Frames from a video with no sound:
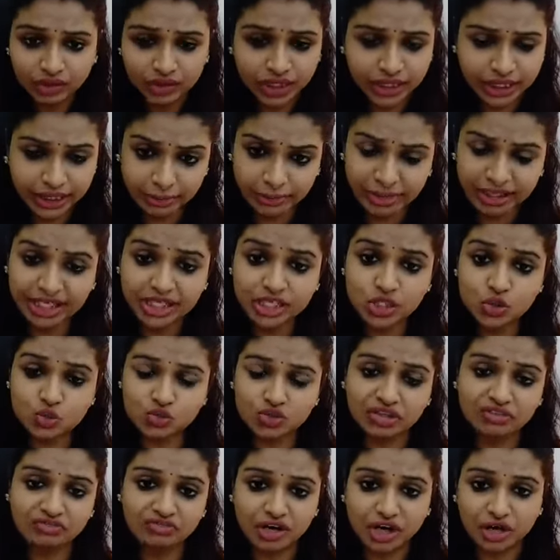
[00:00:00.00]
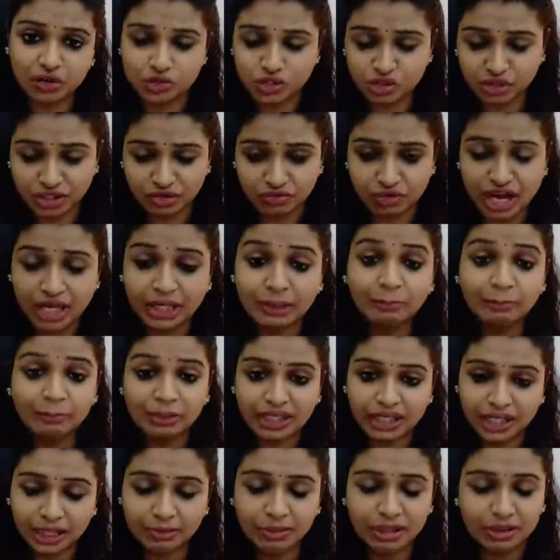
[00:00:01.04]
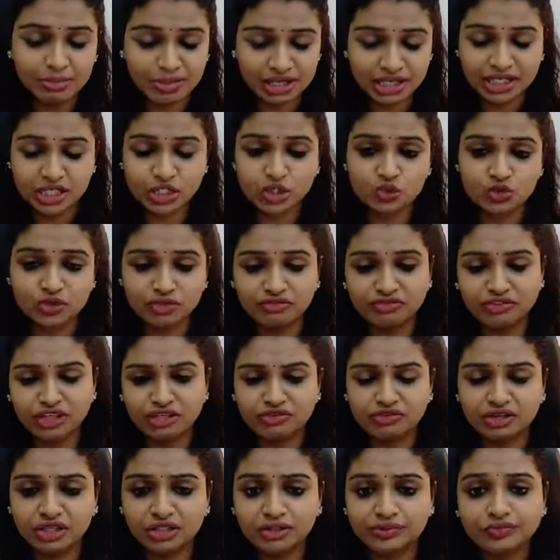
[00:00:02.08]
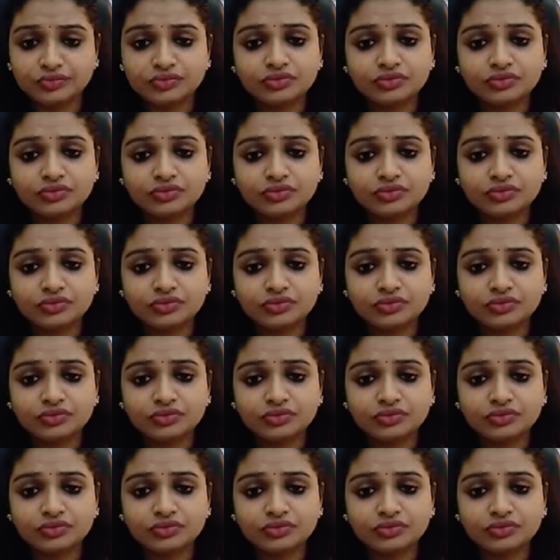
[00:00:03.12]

He begins with, 1 p.m. he begins with fever,